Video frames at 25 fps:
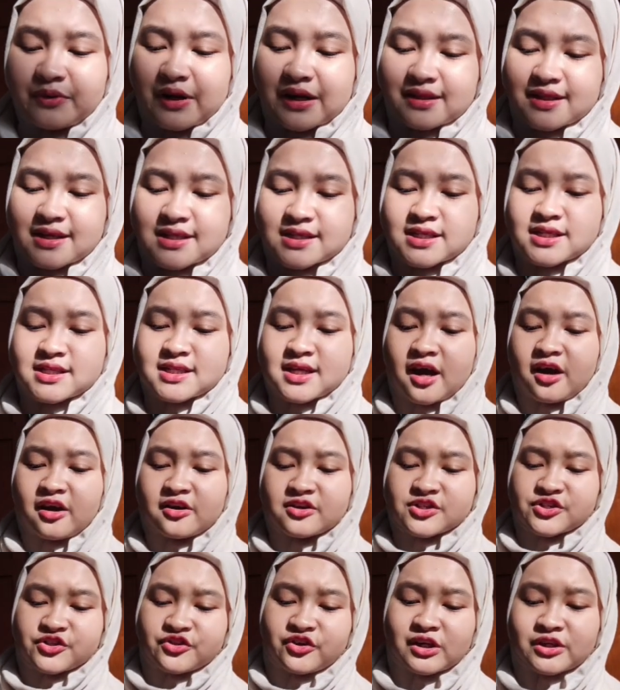practices
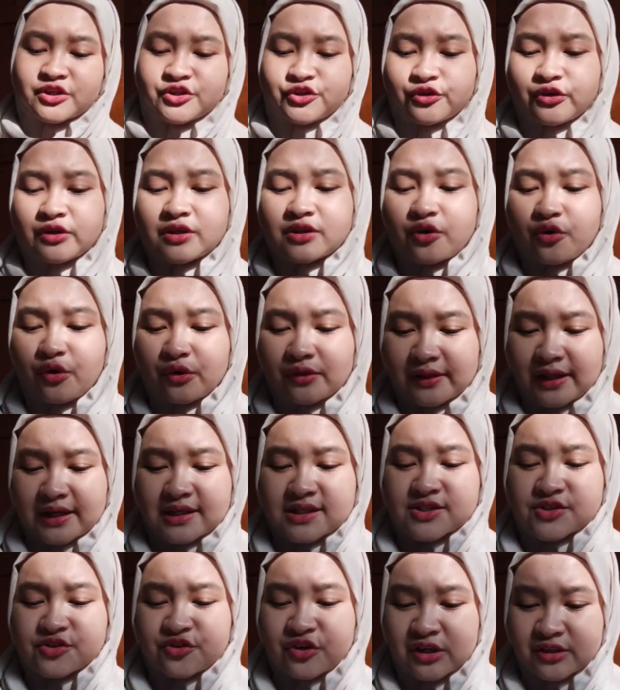are structural
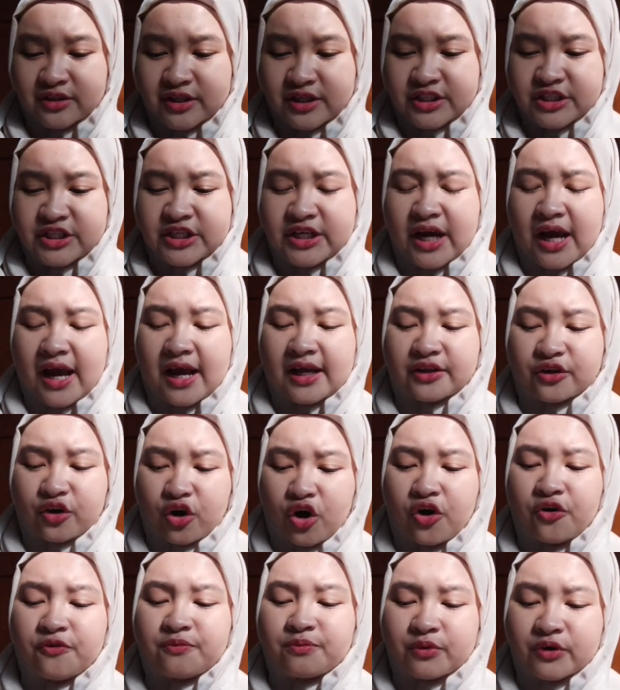context strategy and
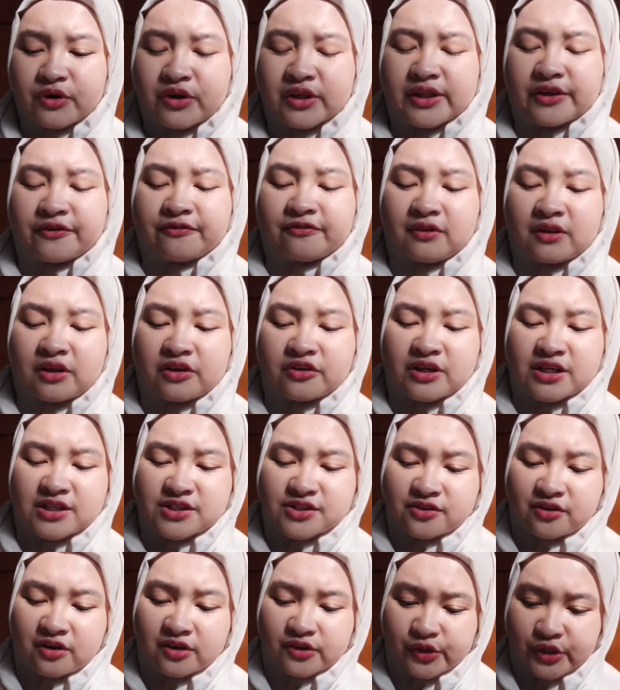cooperative learning
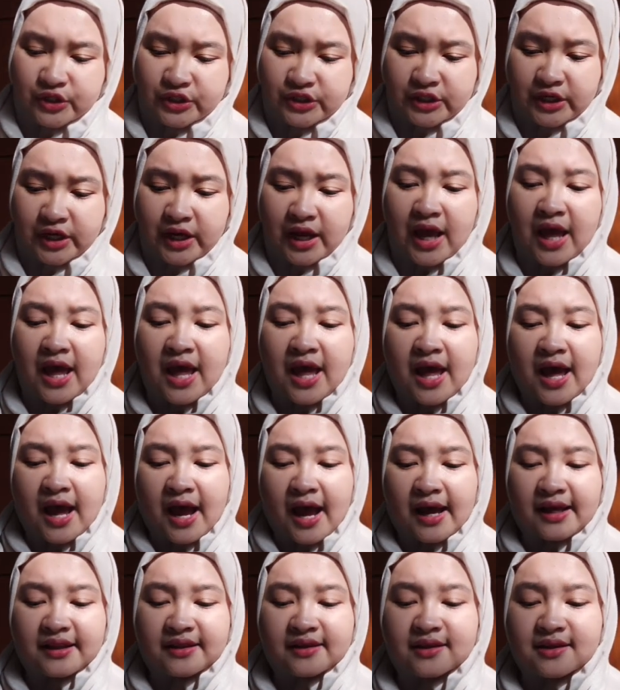strategy.
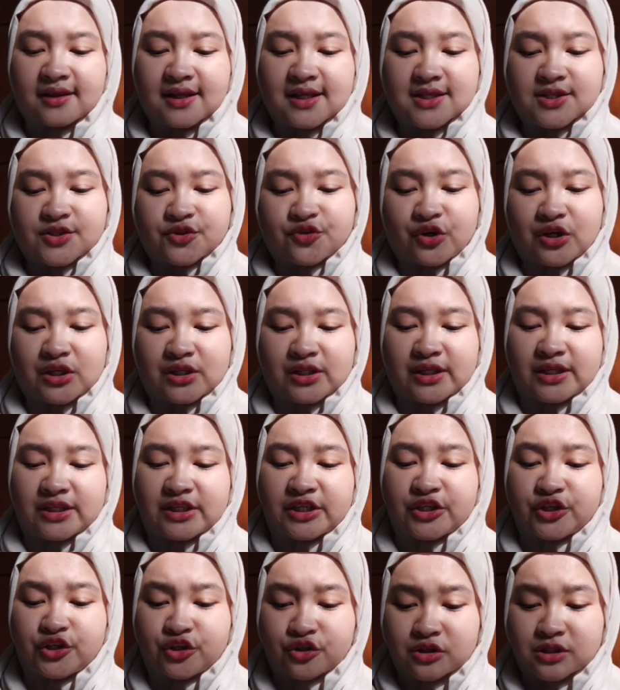And the last strategy
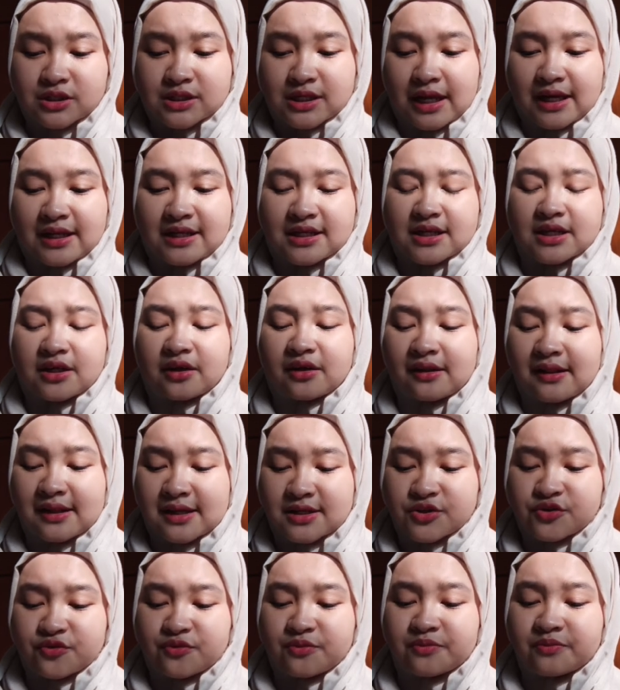used in the
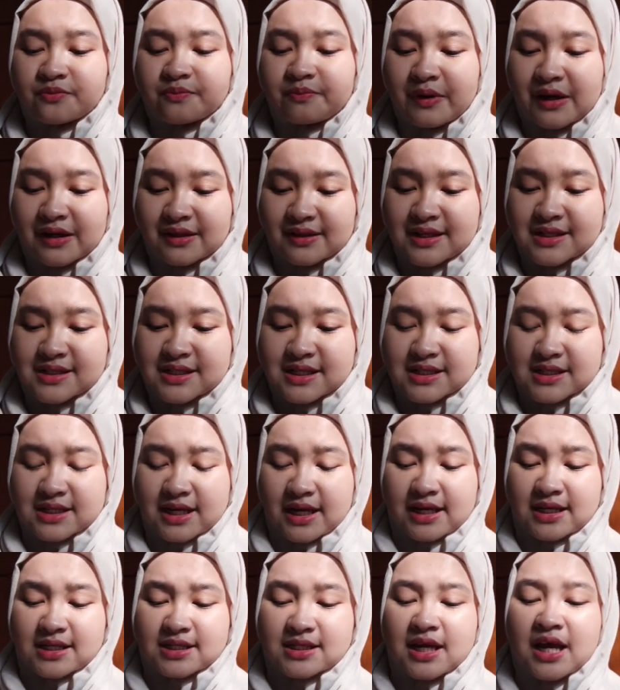classroom practices
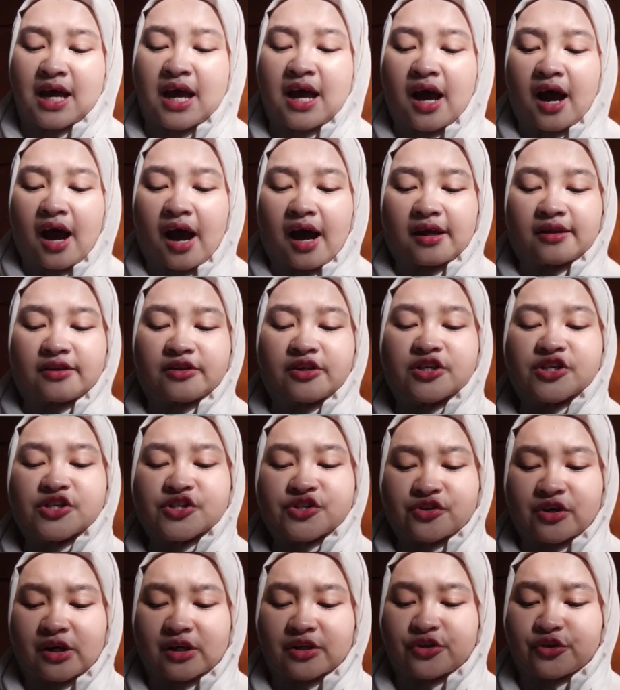is under
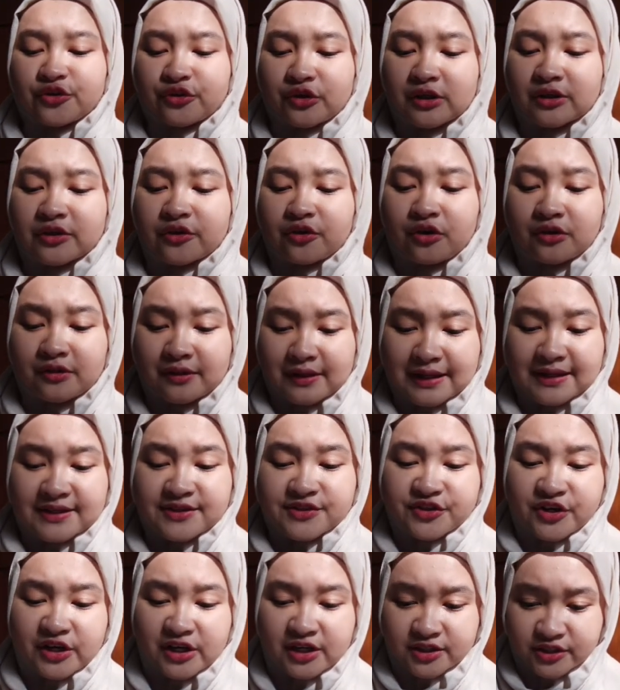structural
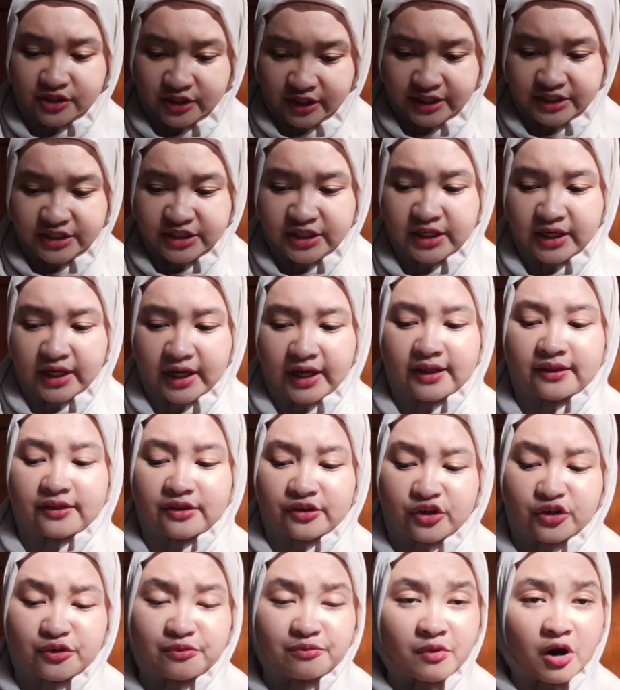context strategy in
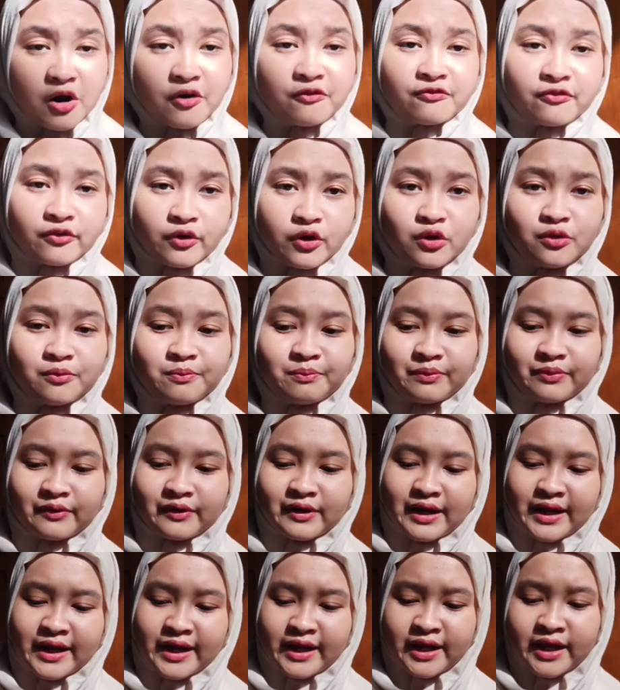terms of role
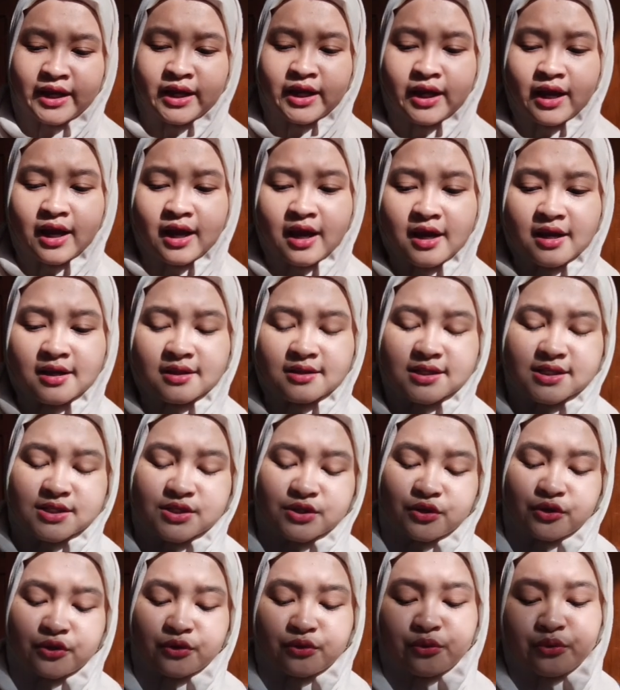playing the
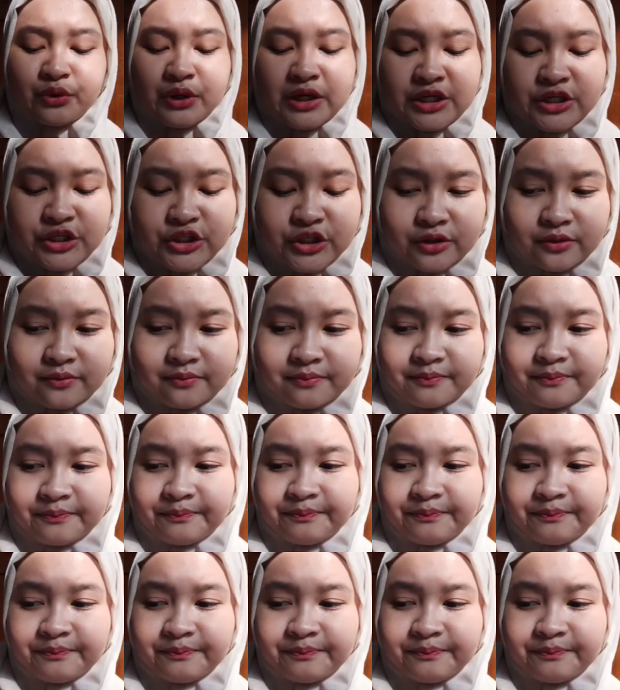situation.